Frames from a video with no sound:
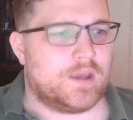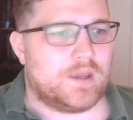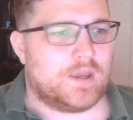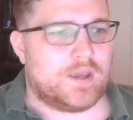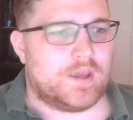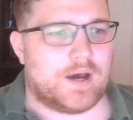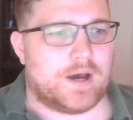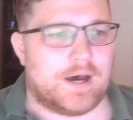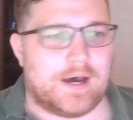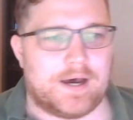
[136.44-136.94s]

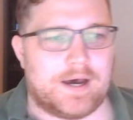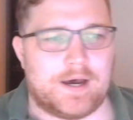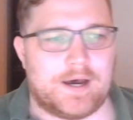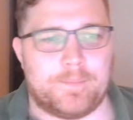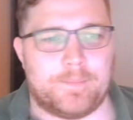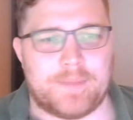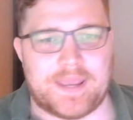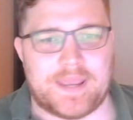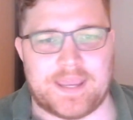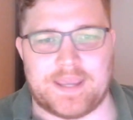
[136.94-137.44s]

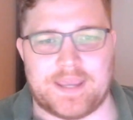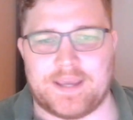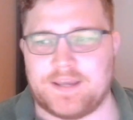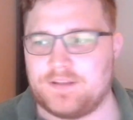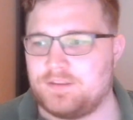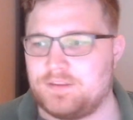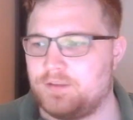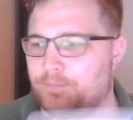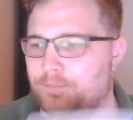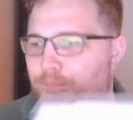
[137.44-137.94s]

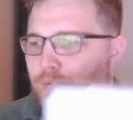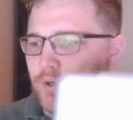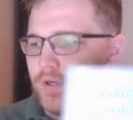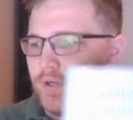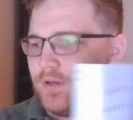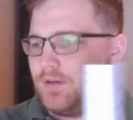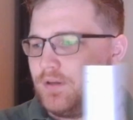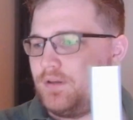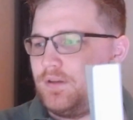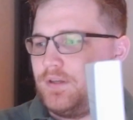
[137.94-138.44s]
and the book
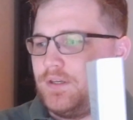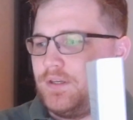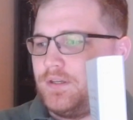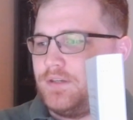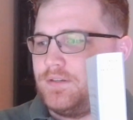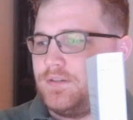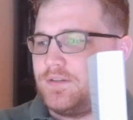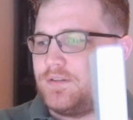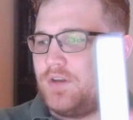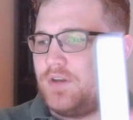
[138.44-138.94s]

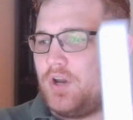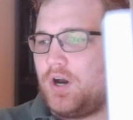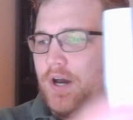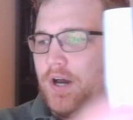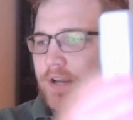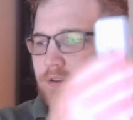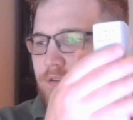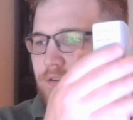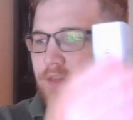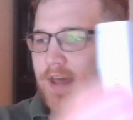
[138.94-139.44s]
is not
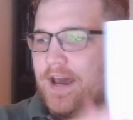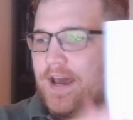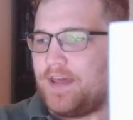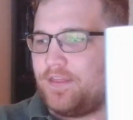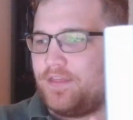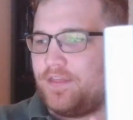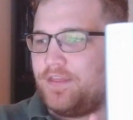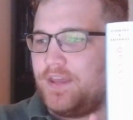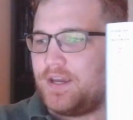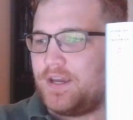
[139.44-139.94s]
that
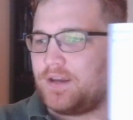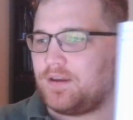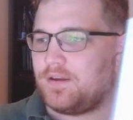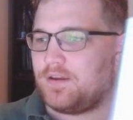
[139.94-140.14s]
thick.